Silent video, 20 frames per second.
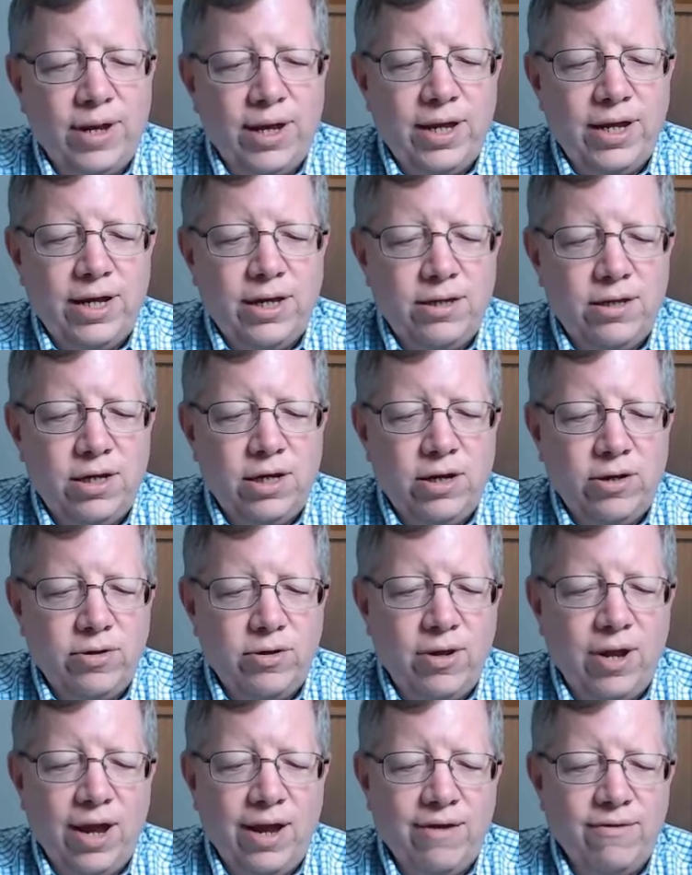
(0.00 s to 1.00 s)
And then,
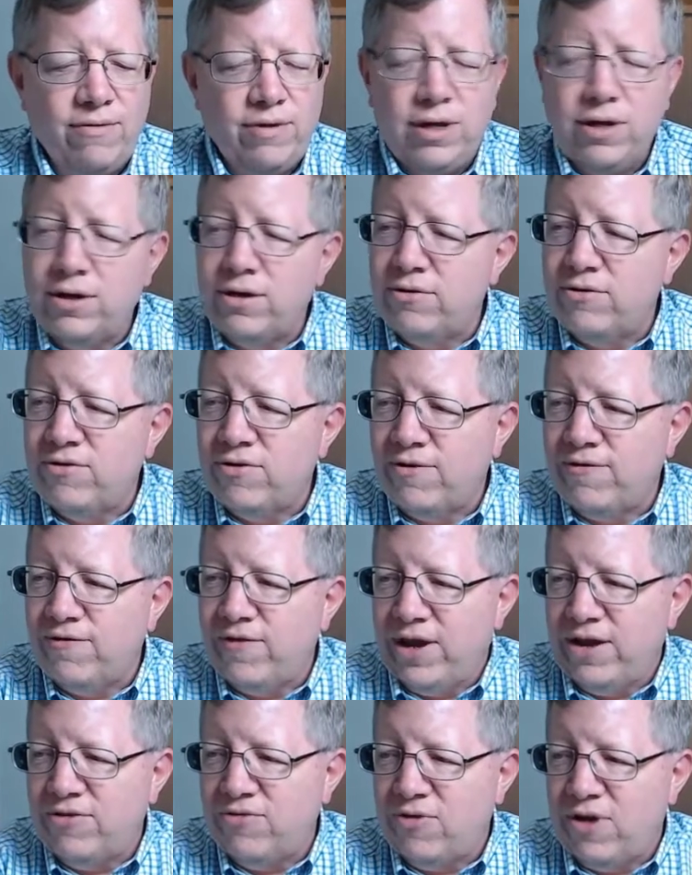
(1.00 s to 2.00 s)
here's your
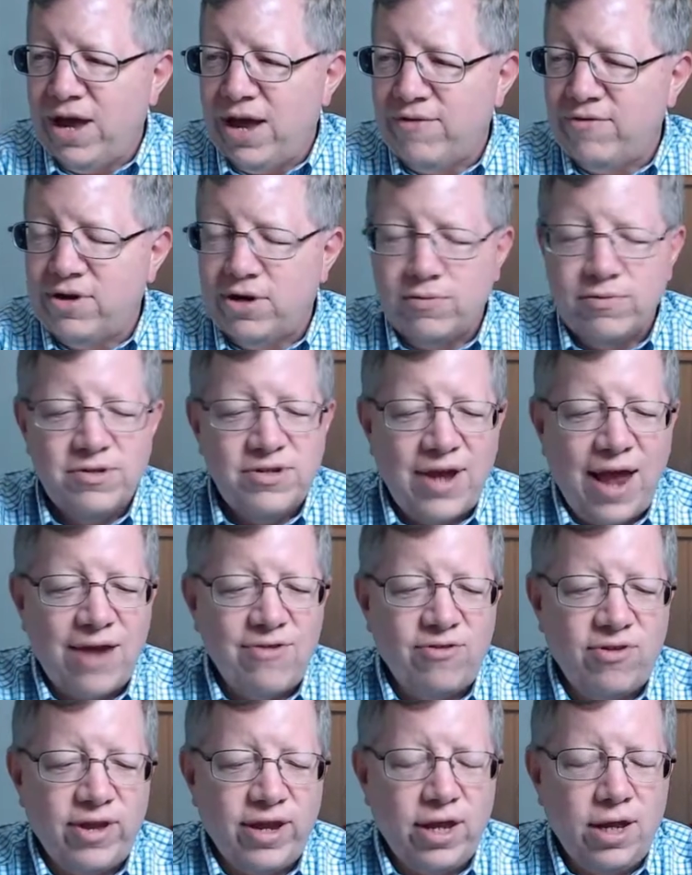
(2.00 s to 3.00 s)
face you're having here, which
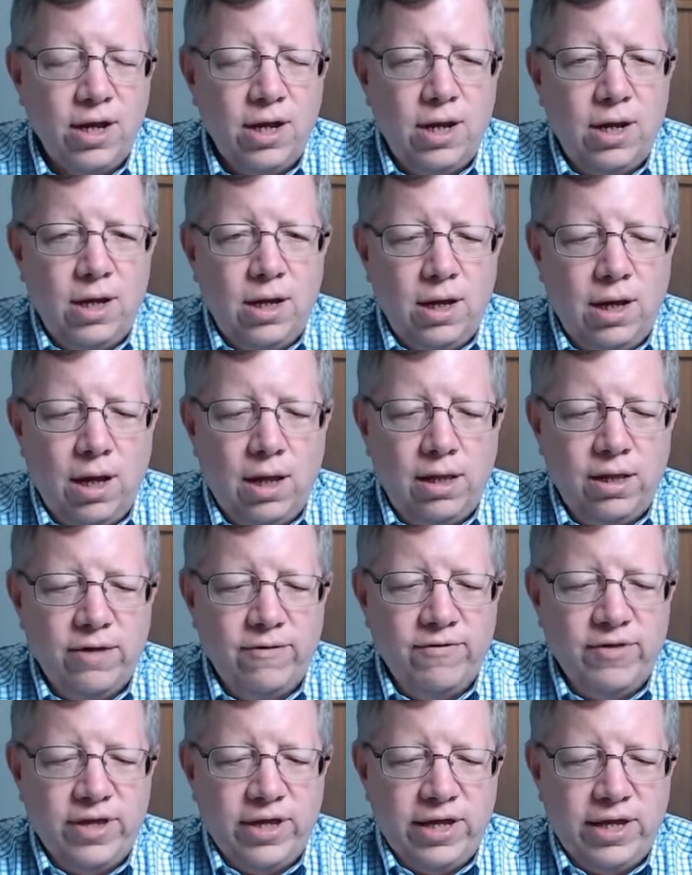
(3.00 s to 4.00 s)
actually
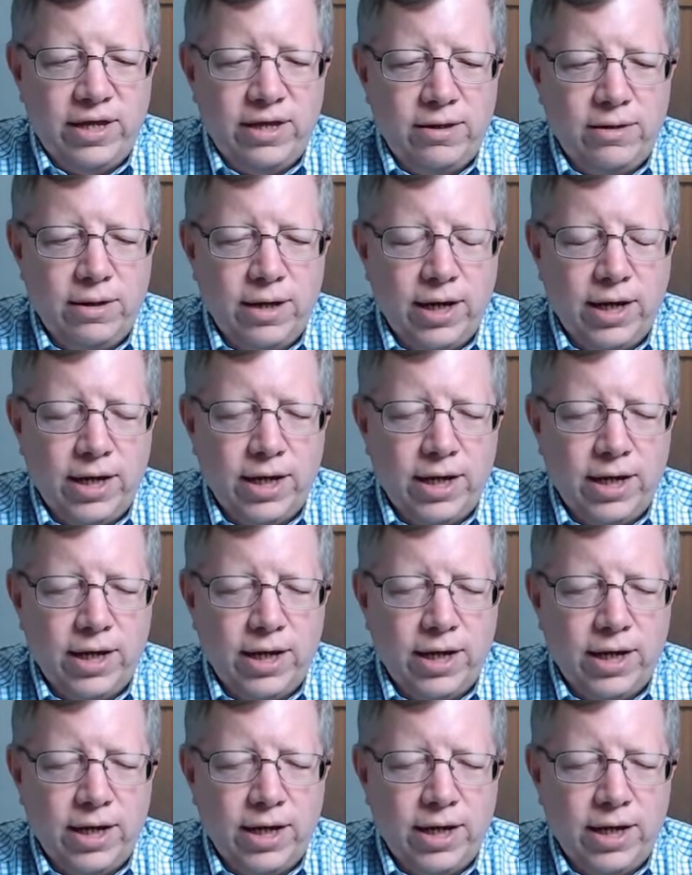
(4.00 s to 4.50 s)
all of the